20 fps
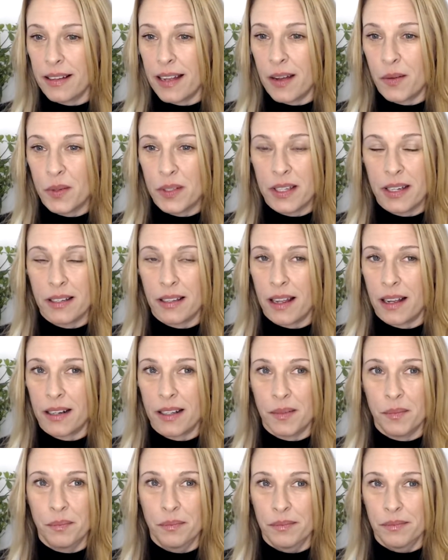I was in like
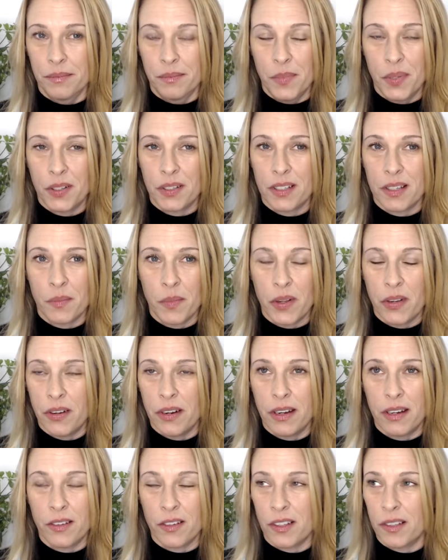a Books a
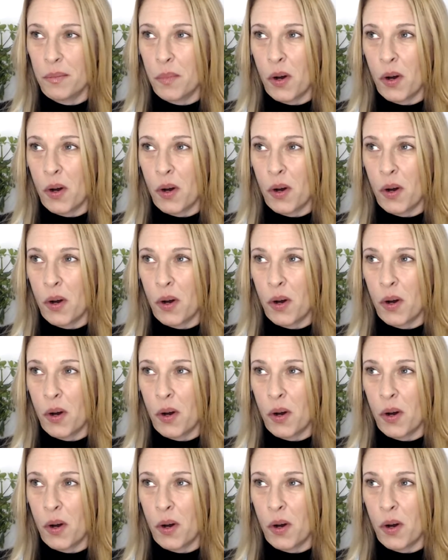Million or a